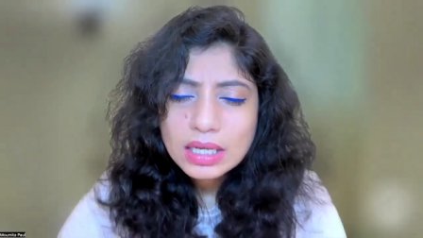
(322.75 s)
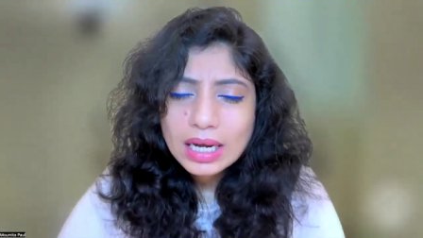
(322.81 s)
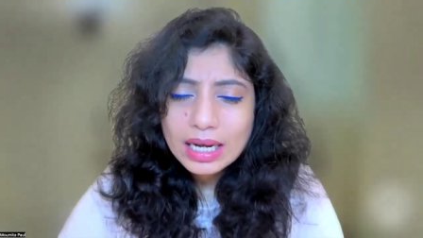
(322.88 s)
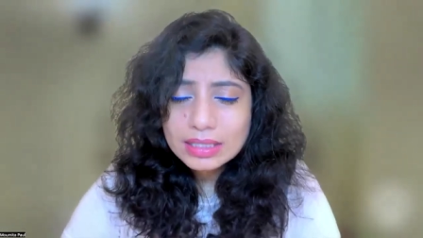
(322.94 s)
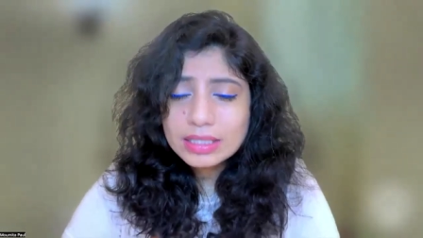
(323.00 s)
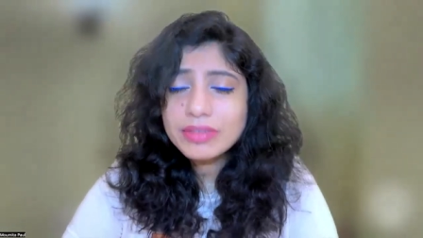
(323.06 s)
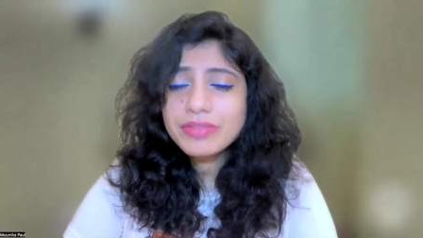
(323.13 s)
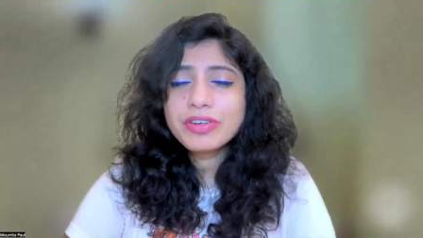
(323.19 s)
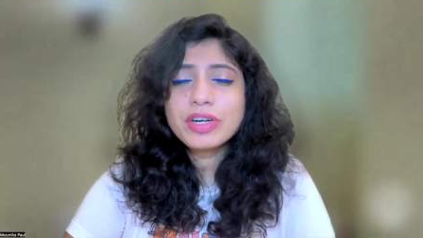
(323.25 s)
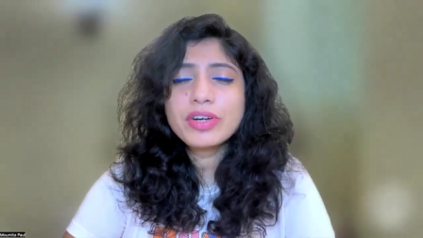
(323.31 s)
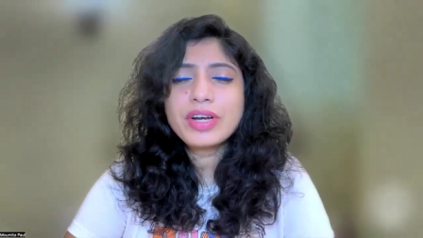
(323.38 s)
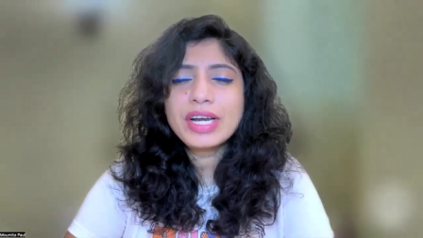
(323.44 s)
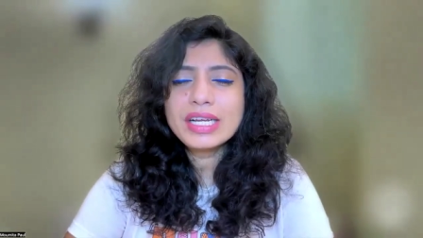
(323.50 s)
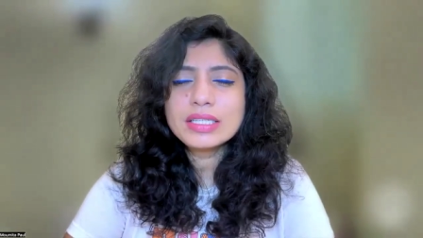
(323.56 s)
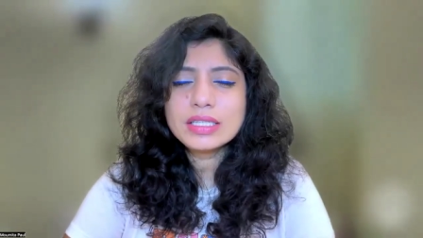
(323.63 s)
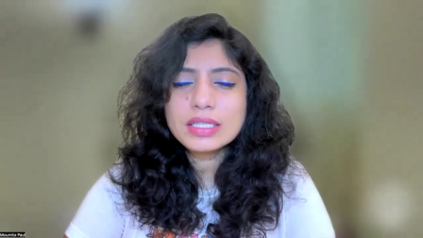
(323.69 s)
a different
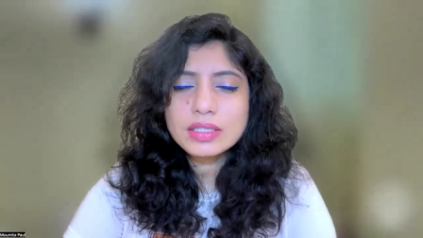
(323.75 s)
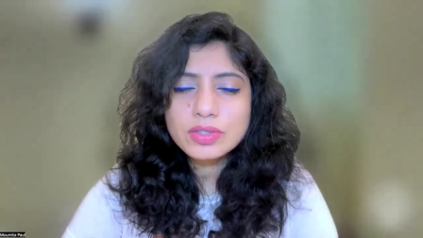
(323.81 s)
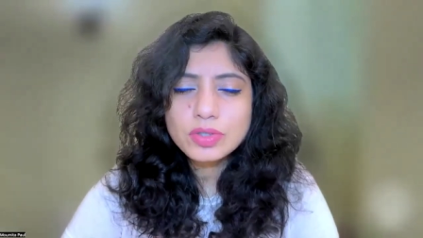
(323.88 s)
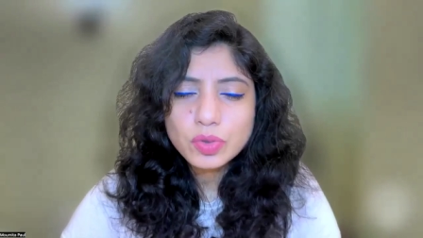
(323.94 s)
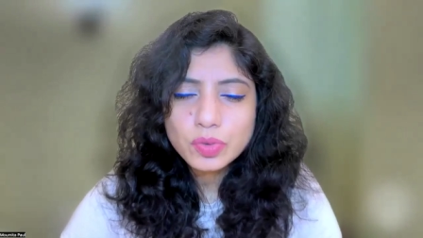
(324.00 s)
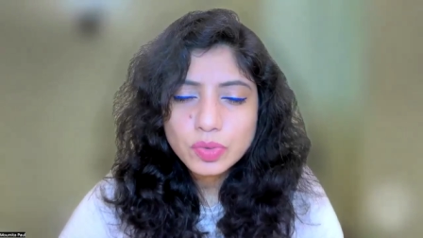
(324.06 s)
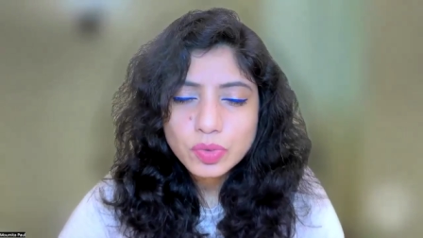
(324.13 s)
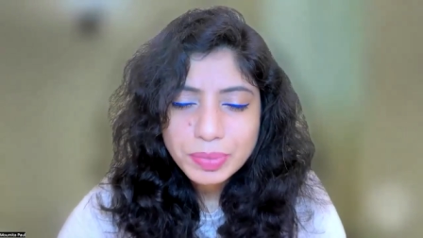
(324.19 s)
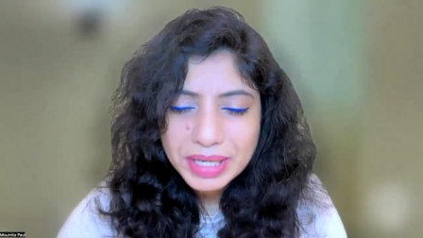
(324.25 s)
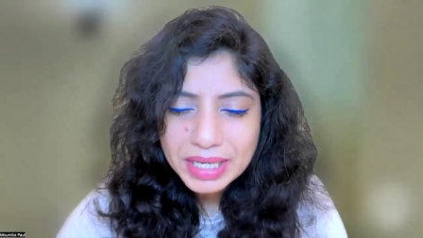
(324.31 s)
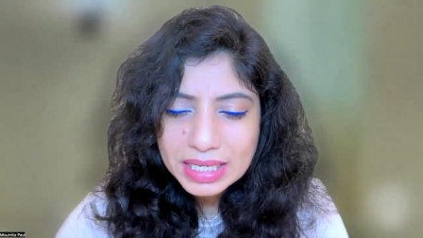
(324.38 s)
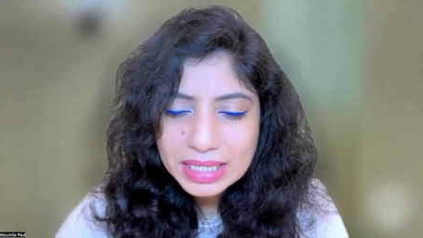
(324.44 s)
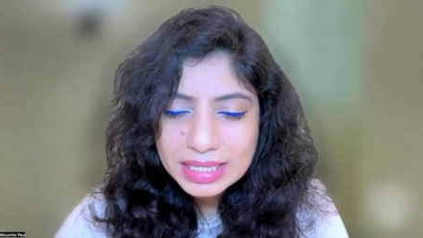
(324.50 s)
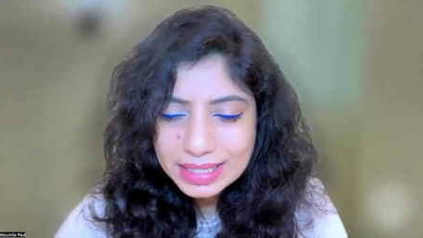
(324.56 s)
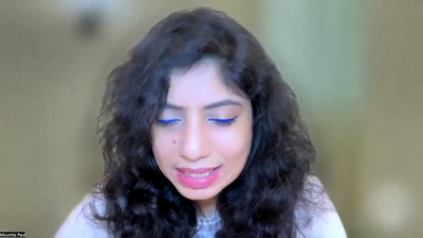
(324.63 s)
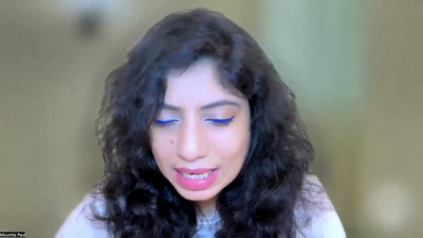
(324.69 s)
reason to
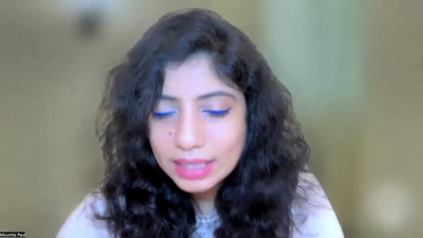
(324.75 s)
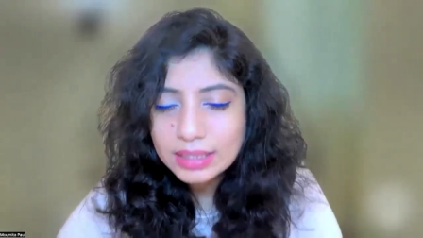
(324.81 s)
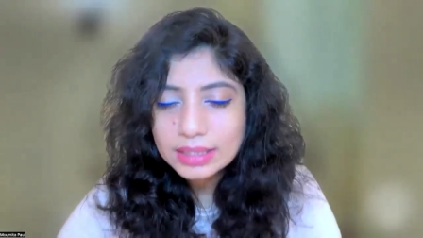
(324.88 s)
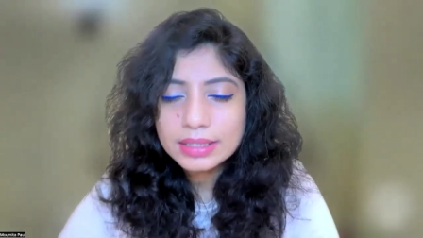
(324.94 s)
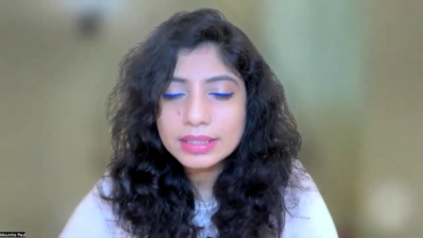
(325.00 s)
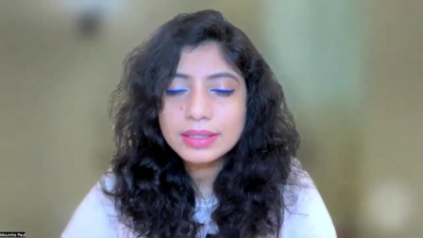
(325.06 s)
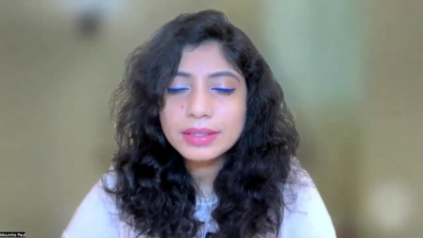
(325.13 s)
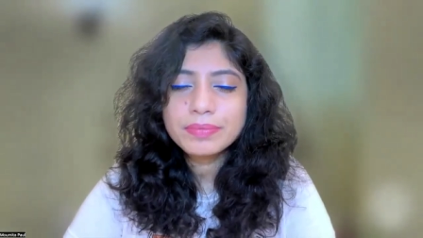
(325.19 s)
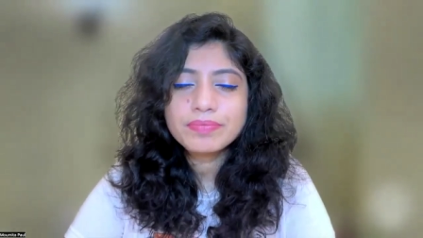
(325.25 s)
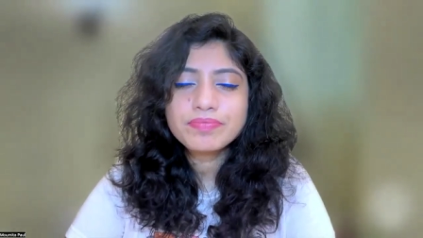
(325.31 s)
be started.